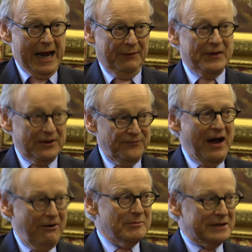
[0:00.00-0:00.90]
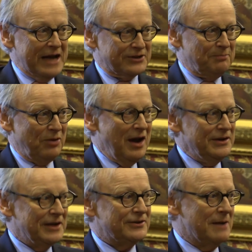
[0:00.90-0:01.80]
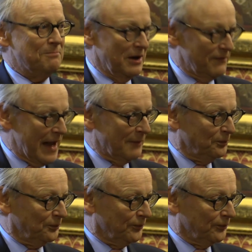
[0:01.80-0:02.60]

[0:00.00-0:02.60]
And the environment has a prize example of that.